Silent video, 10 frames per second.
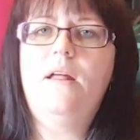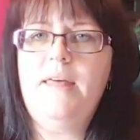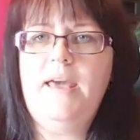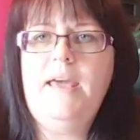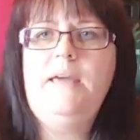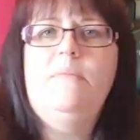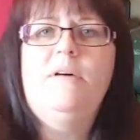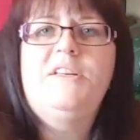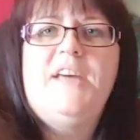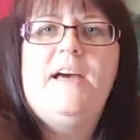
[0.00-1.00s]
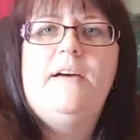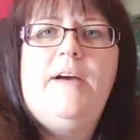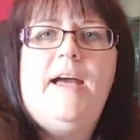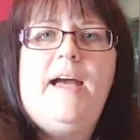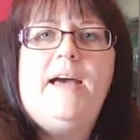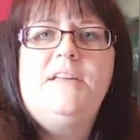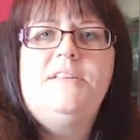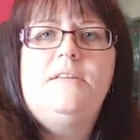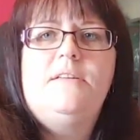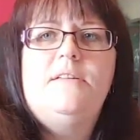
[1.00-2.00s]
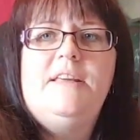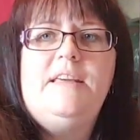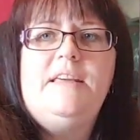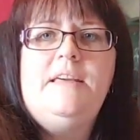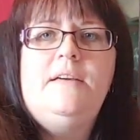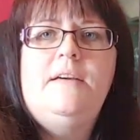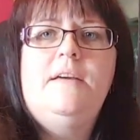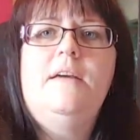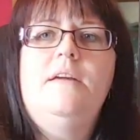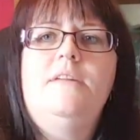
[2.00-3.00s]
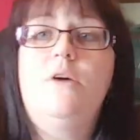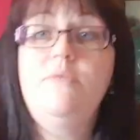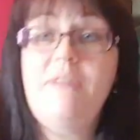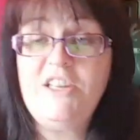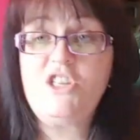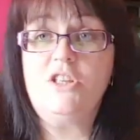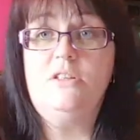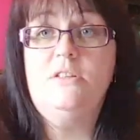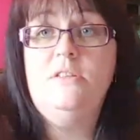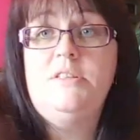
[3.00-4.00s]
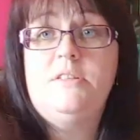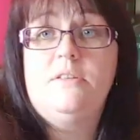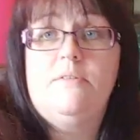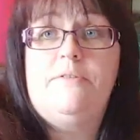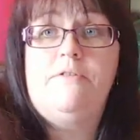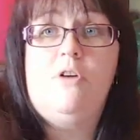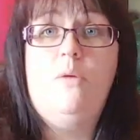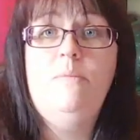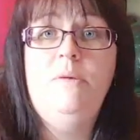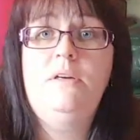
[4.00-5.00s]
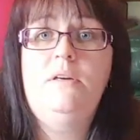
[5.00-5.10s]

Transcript: They must have had the donations from...